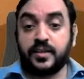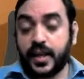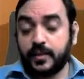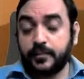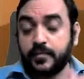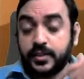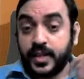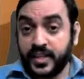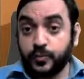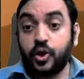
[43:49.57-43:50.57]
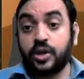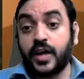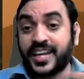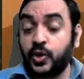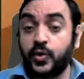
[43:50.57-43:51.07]
and that is more
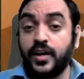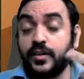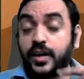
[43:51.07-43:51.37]
accurate